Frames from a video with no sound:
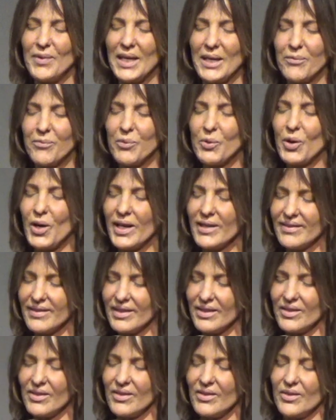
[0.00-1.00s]
be
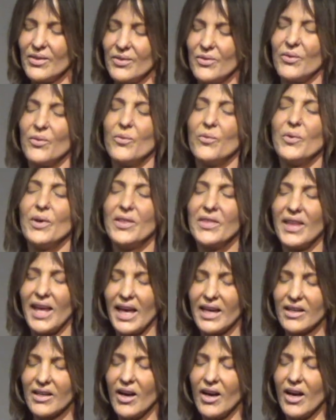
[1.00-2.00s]
present with
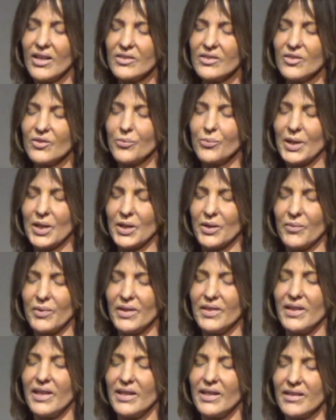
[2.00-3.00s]
that God spirit
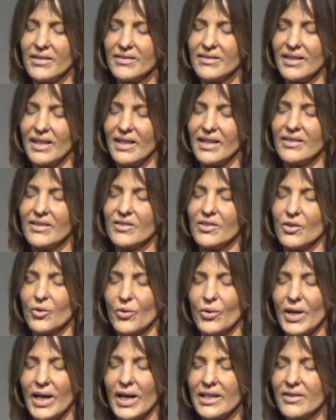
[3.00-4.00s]
within us that is the
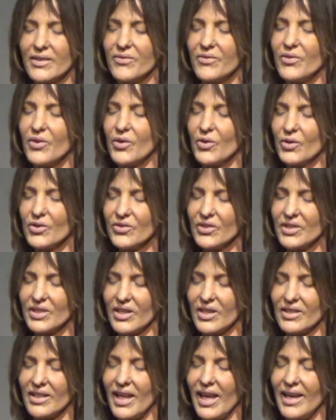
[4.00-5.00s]
creative force in
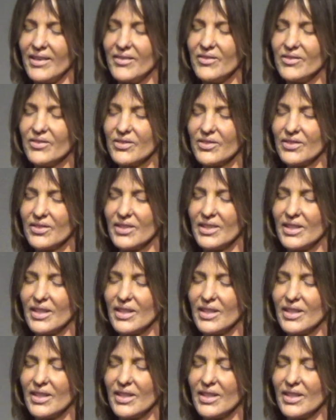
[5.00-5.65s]
our lives